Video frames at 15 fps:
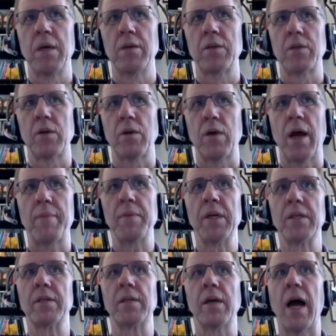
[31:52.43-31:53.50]
So
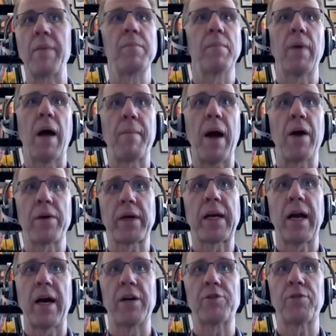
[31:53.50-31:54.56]
I'm out of
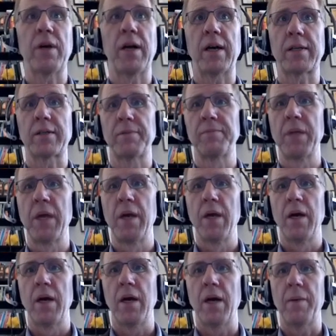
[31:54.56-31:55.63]
contract.
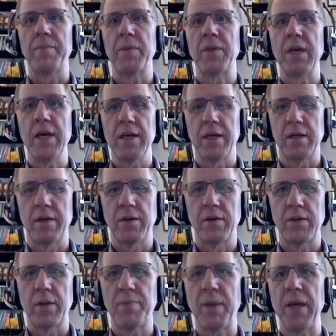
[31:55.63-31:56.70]
Then
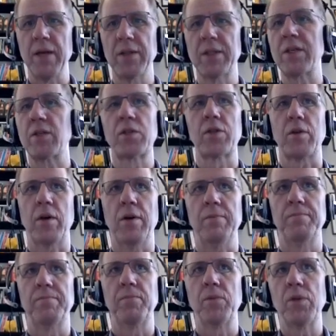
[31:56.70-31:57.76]
the penalty is 0.
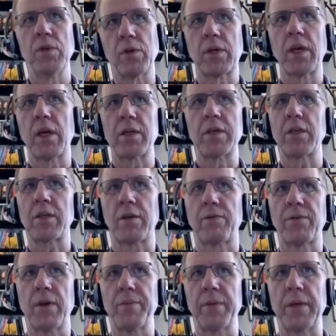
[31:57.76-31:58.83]
You don't get anything
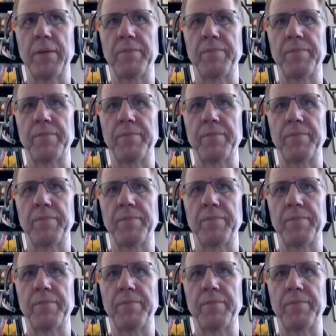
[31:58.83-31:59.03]
from me.